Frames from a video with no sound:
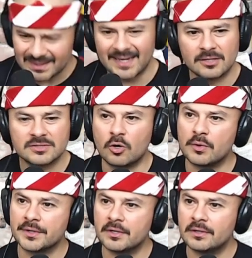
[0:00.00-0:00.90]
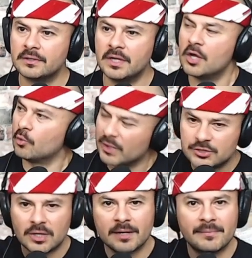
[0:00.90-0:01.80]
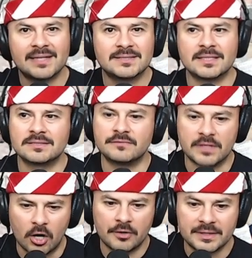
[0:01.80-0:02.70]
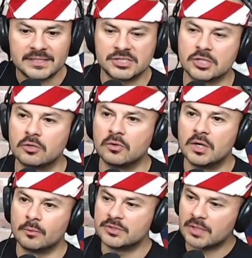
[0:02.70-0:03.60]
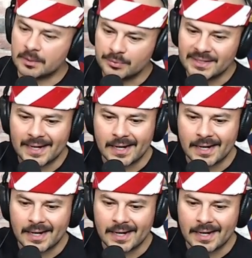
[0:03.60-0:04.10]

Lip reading: the hell is going on? We try to make sense of it on this show. We try to bring that